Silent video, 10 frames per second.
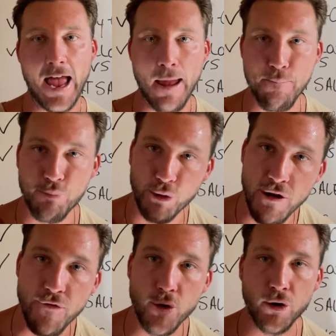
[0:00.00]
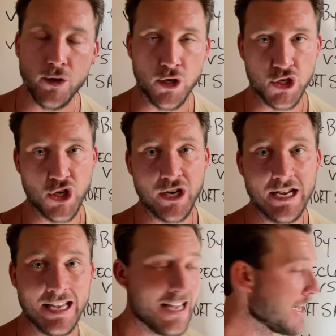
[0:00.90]
And pre-foreclosure
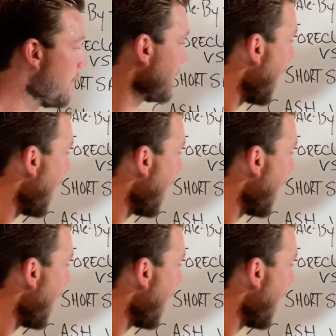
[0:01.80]
comes